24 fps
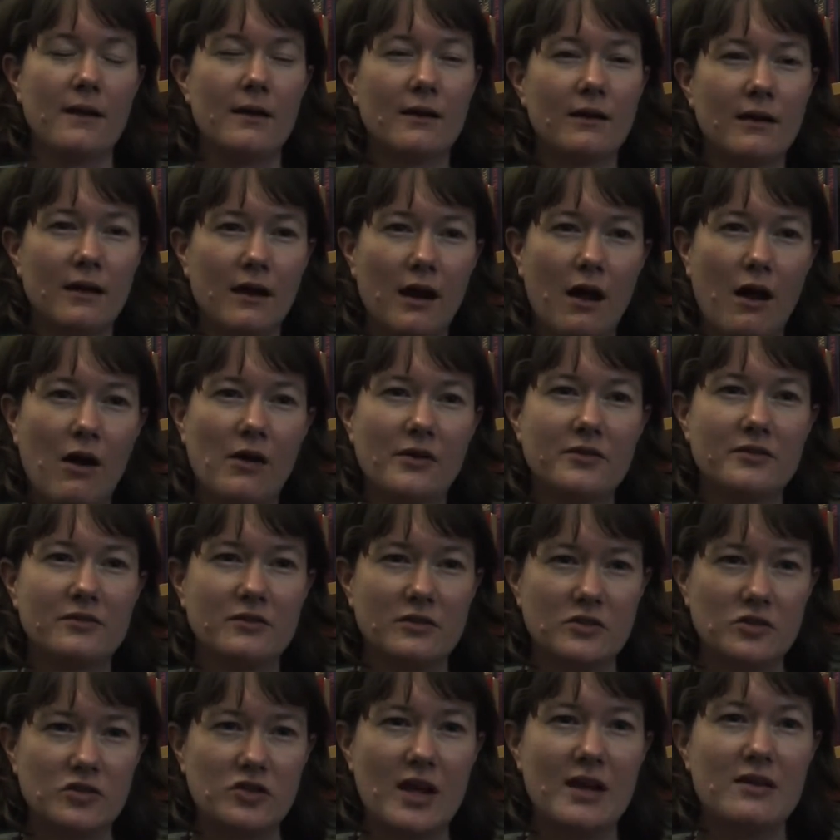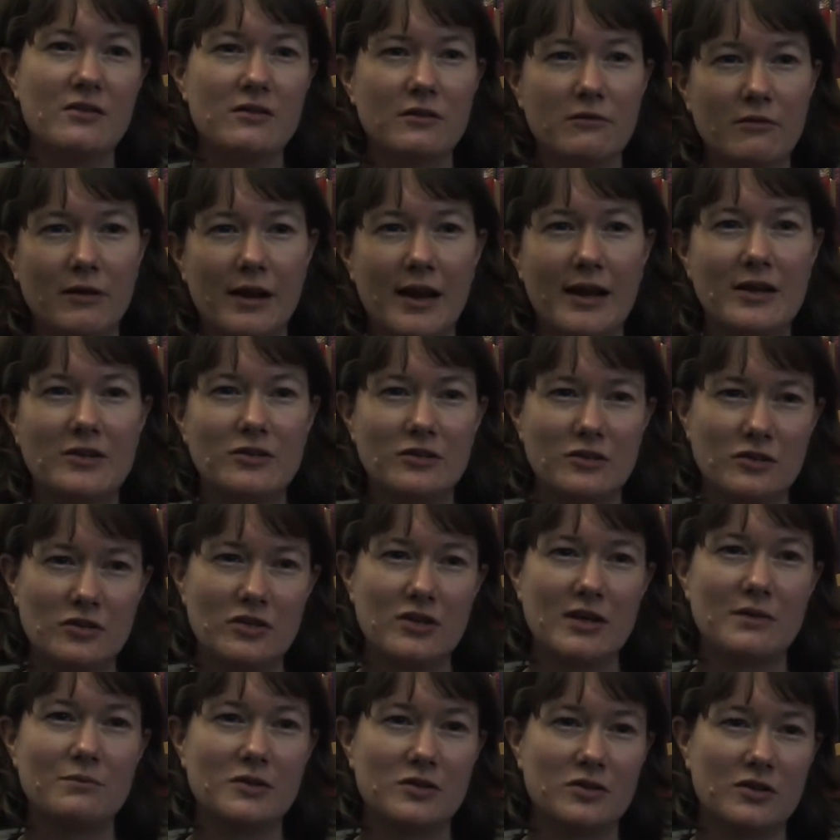class and gender
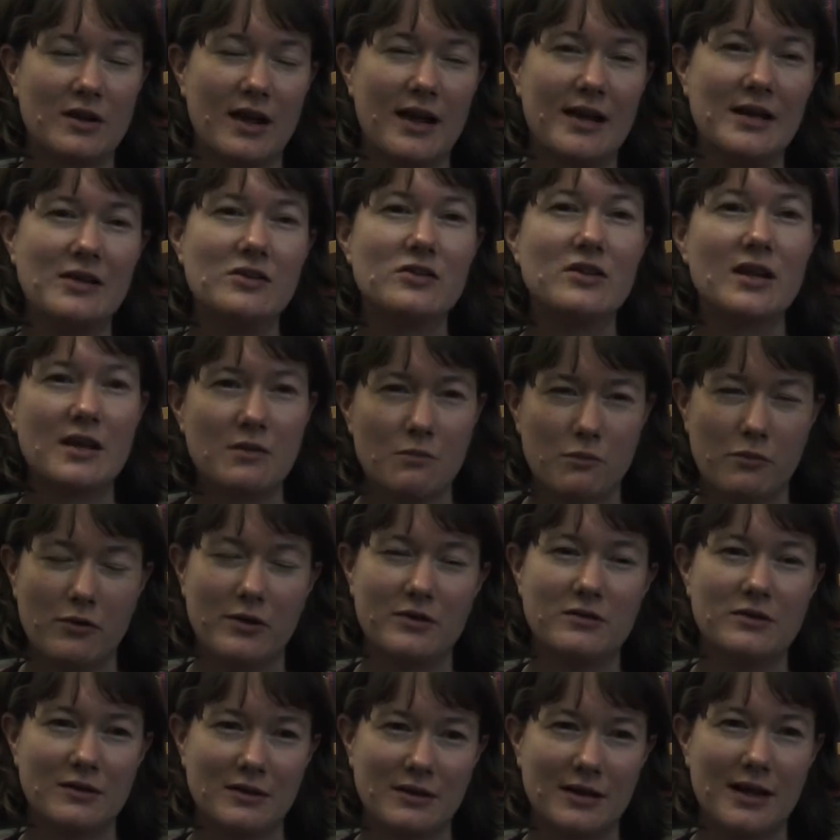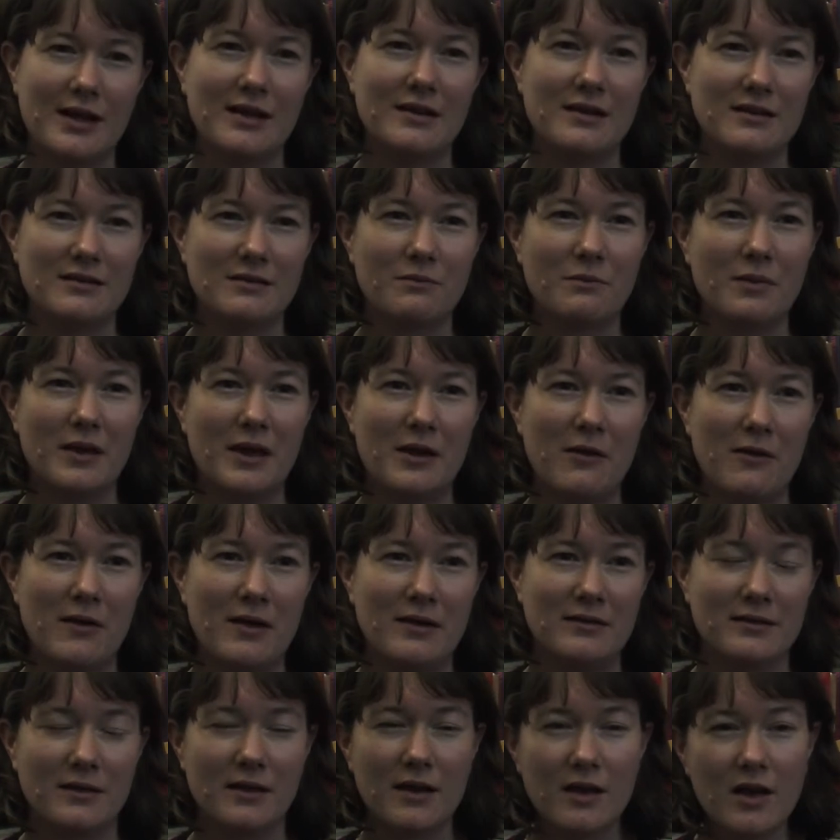relationships changed in Britain in this
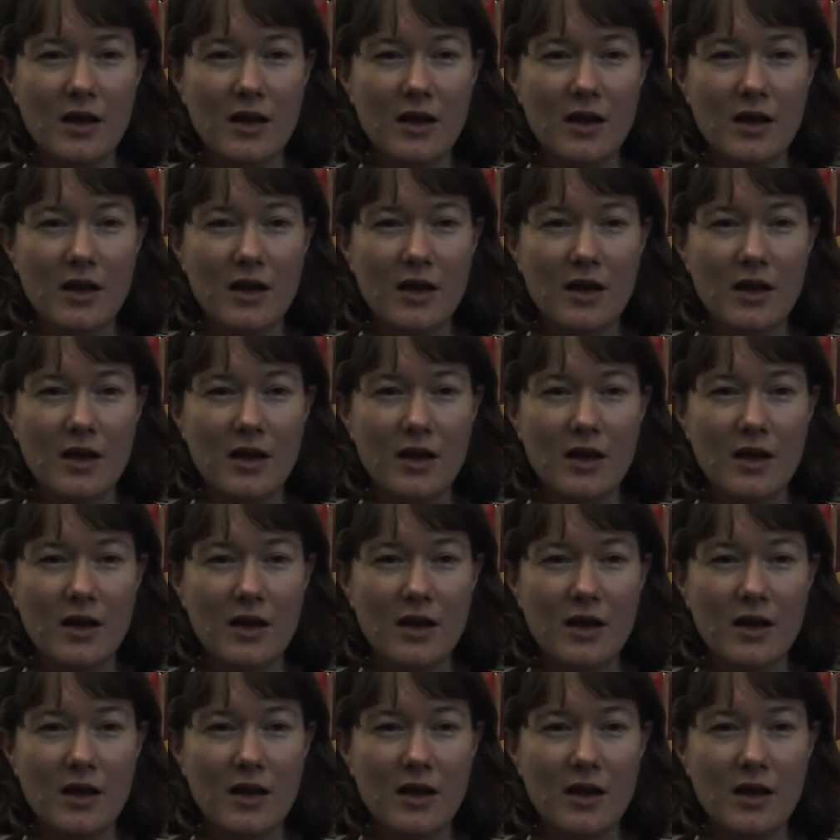period.